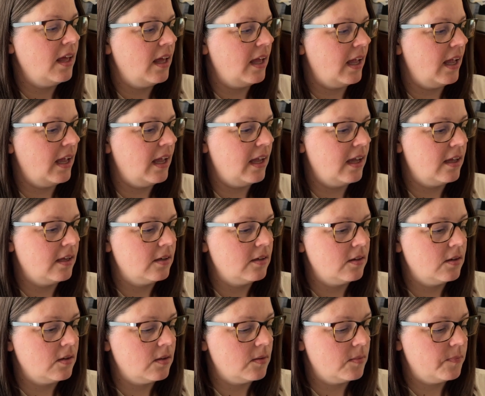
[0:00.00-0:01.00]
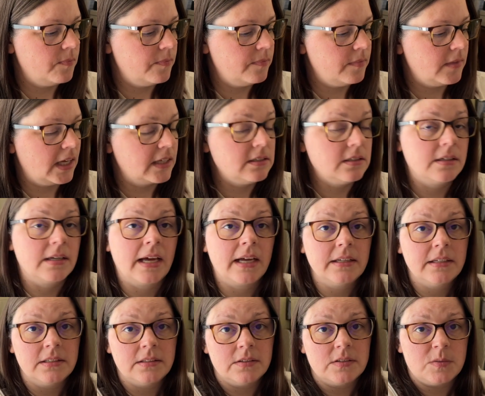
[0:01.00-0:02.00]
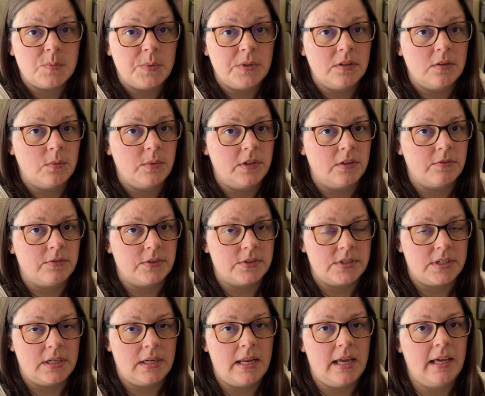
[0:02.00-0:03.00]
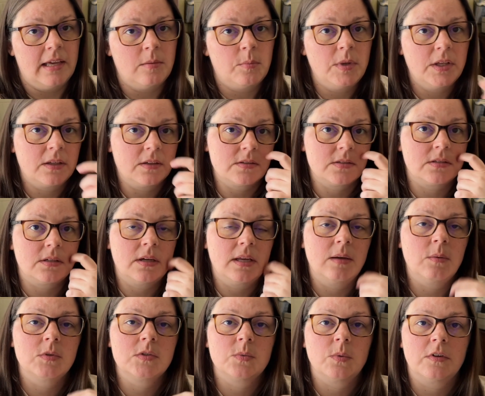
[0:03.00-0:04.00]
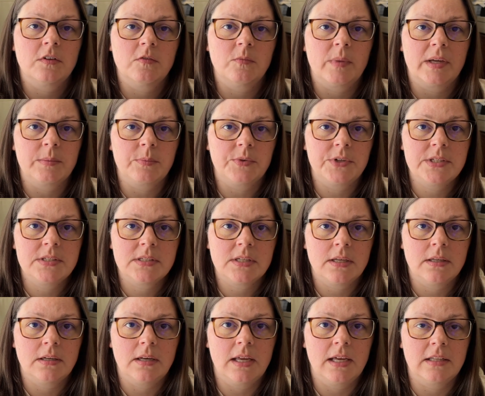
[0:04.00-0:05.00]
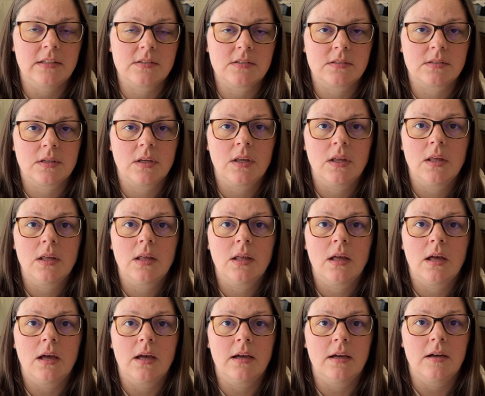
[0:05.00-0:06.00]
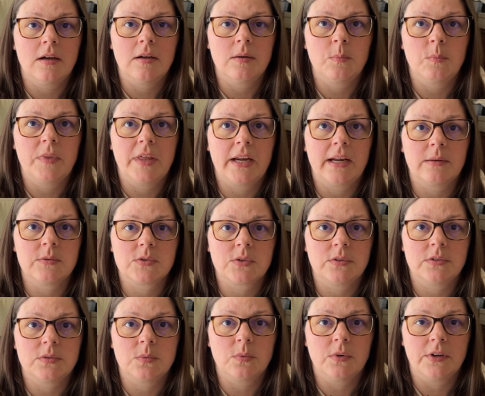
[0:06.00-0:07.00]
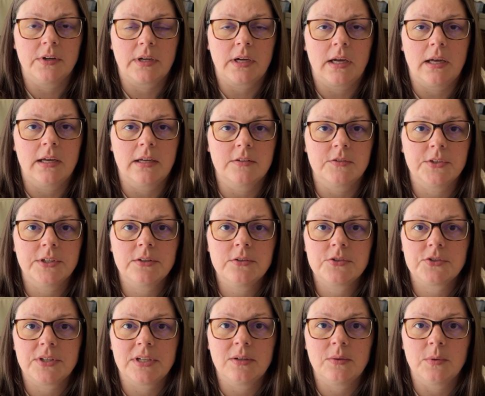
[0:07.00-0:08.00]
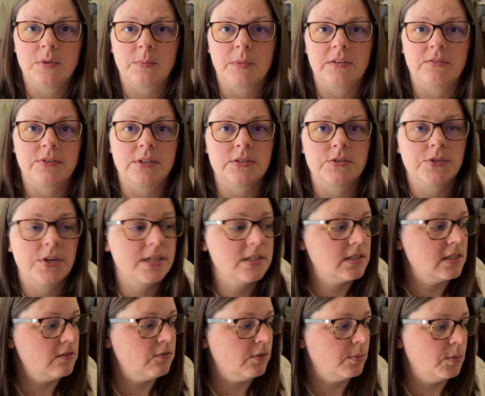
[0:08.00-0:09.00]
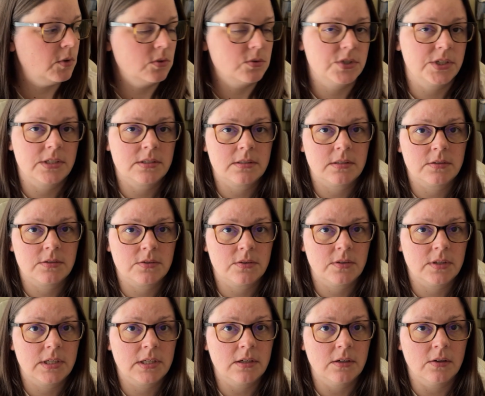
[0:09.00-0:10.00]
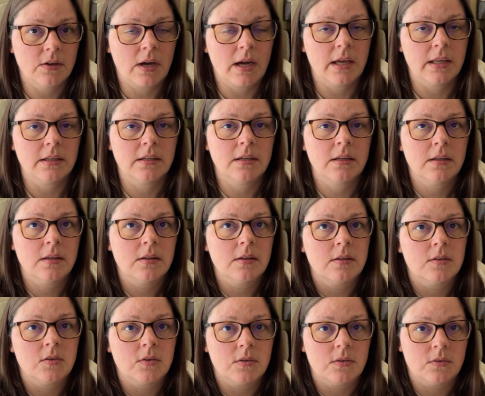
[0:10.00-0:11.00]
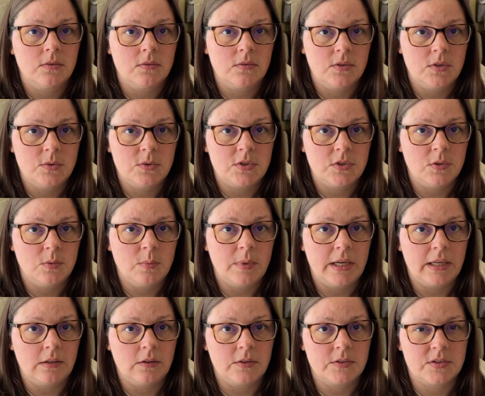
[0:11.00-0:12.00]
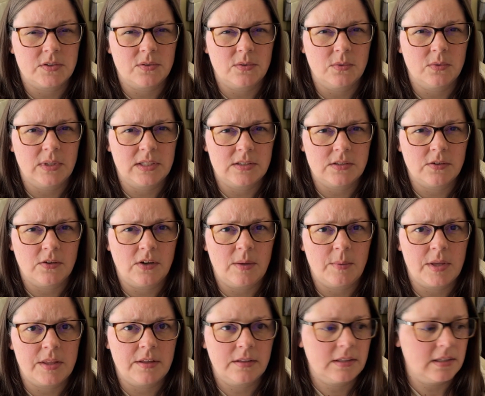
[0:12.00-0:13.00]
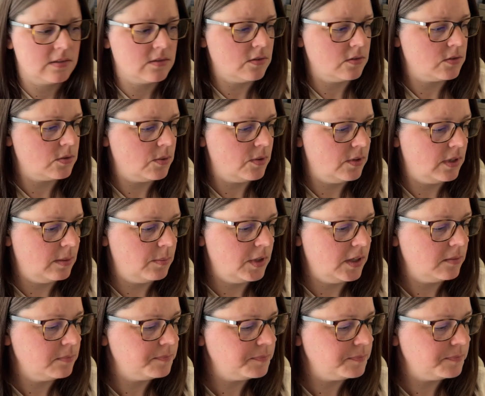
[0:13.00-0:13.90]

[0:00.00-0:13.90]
And I did not need to spin the wheel for today because today was one of my preset dates that I was going to work on Trick or Treat with my friend Tracy from OG Stitchery here on YouTube and also Instagram. I think that's also her name there.